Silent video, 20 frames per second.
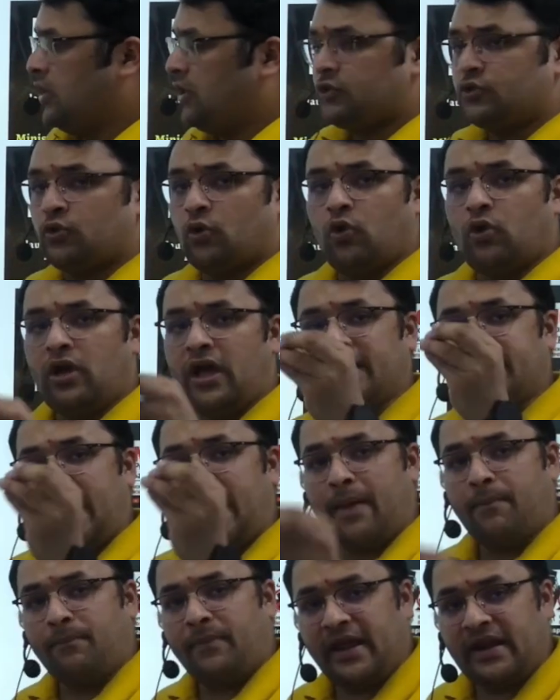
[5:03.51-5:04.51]
So a
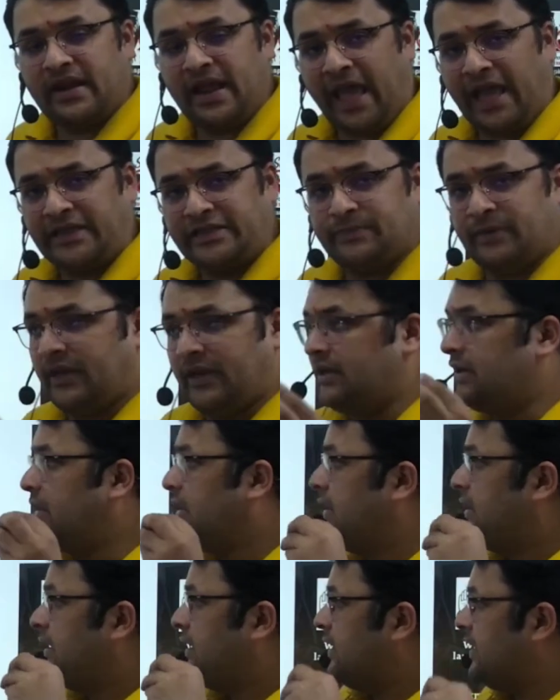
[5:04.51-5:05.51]
campaign has been
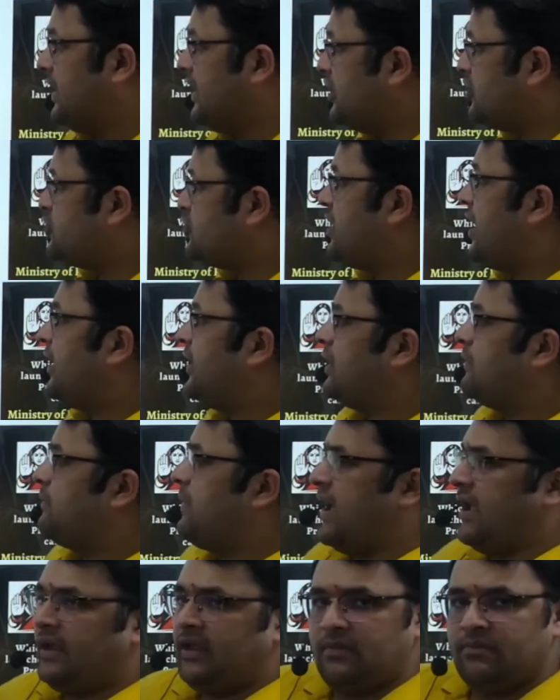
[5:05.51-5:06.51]
initiated
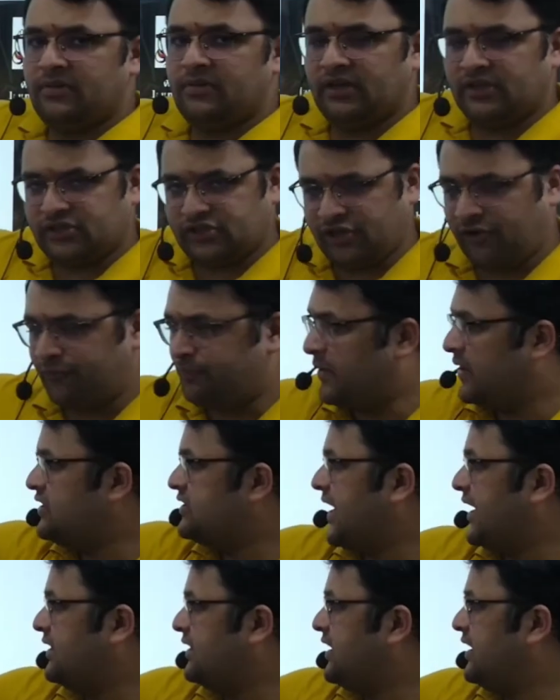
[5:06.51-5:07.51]
by Ministry of
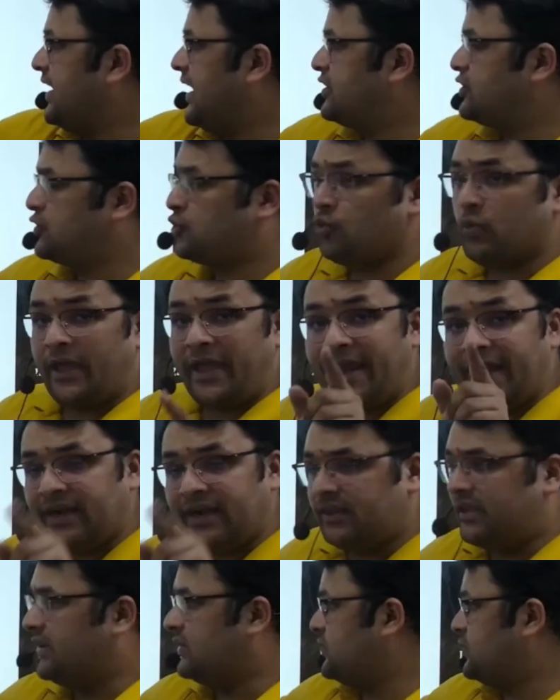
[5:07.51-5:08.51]
Panchayati Raj to
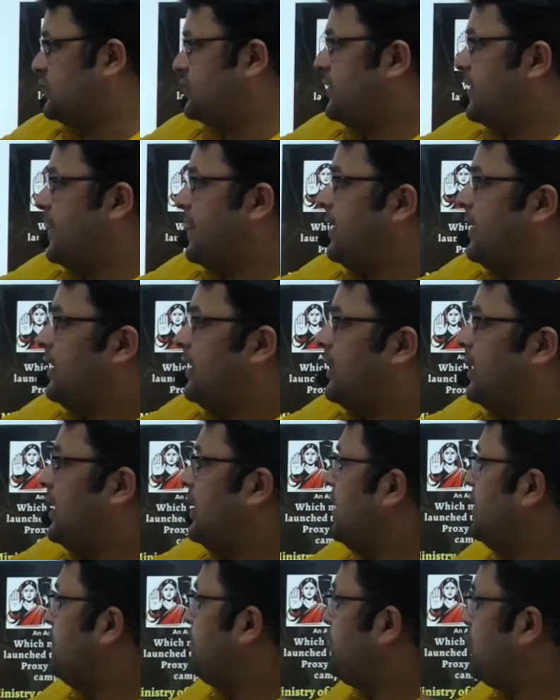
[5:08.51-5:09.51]
end this
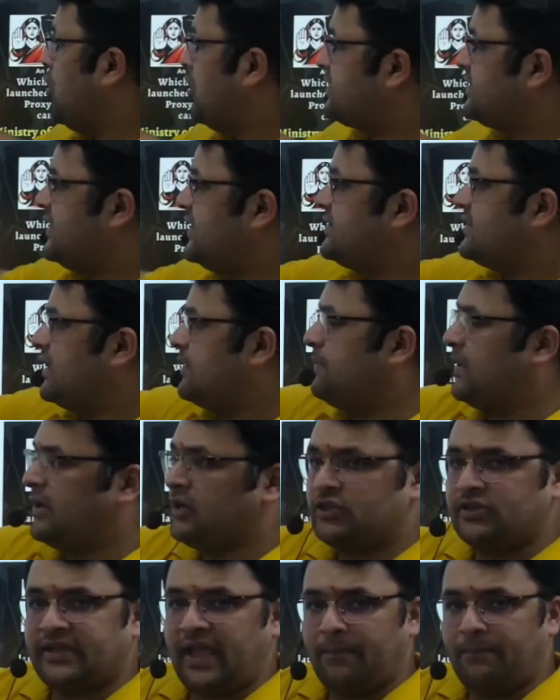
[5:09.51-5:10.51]
proxy
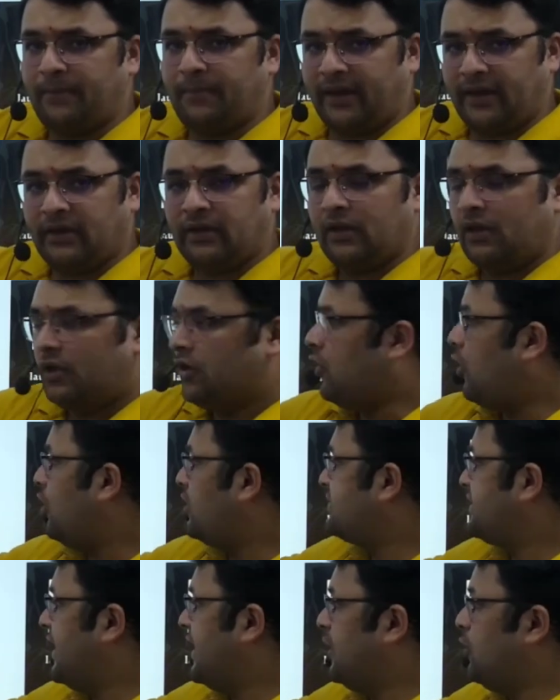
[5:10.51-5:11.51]
sarpanch campaign, or
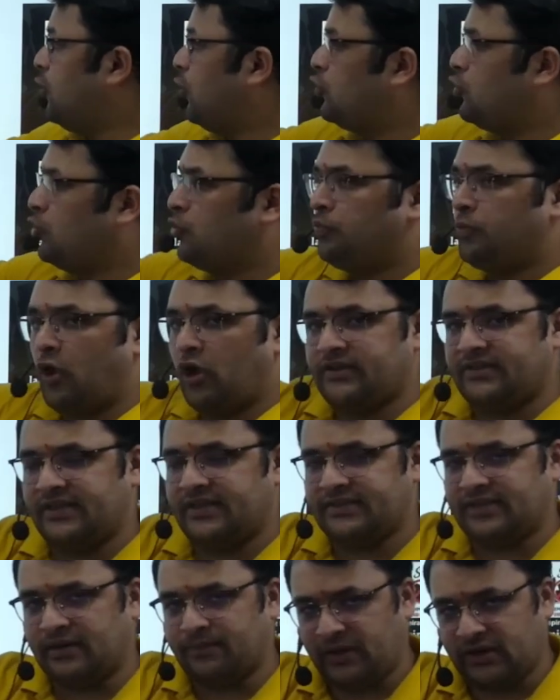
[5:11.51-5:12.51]
say no to proxy
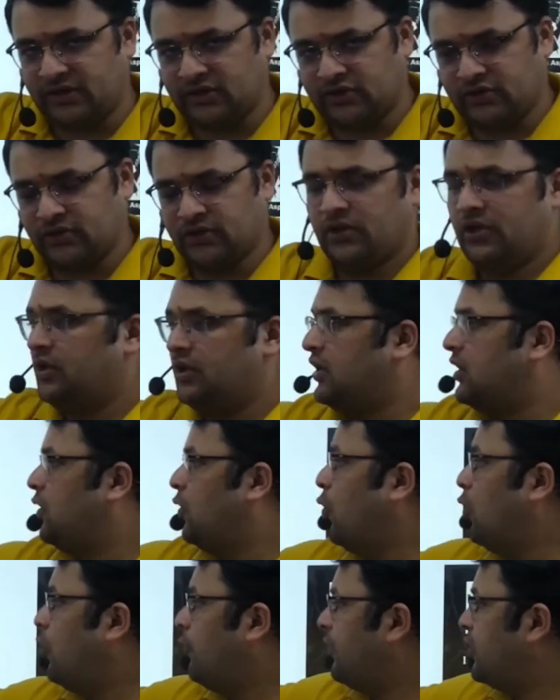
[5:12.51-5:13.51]
sarpanch
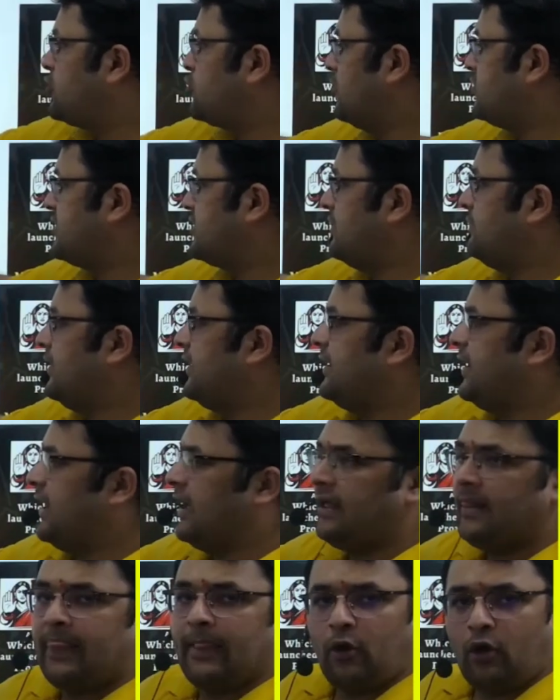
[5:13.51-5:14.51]
over social
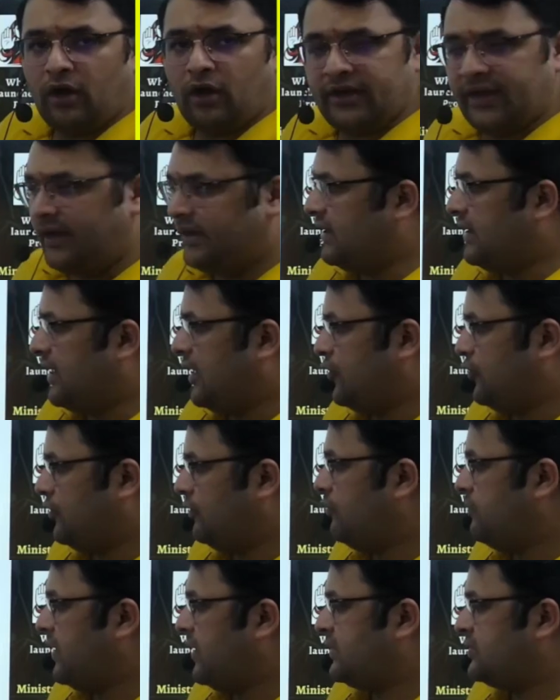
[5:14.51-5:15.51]
media on International
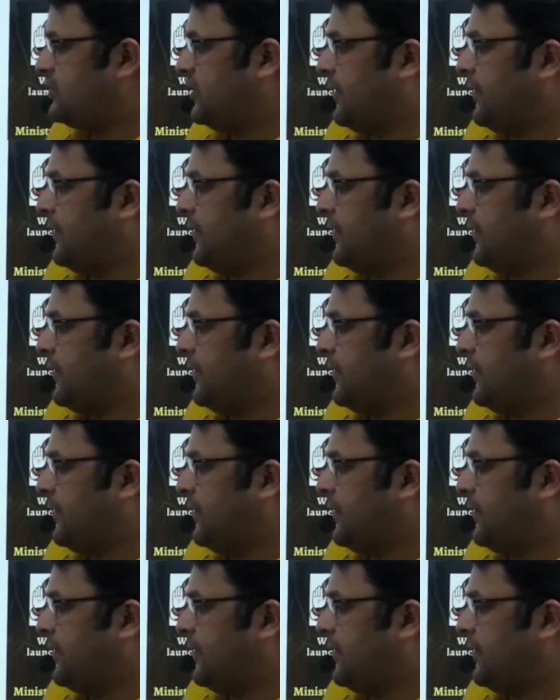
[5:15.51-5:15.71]
Women's Day.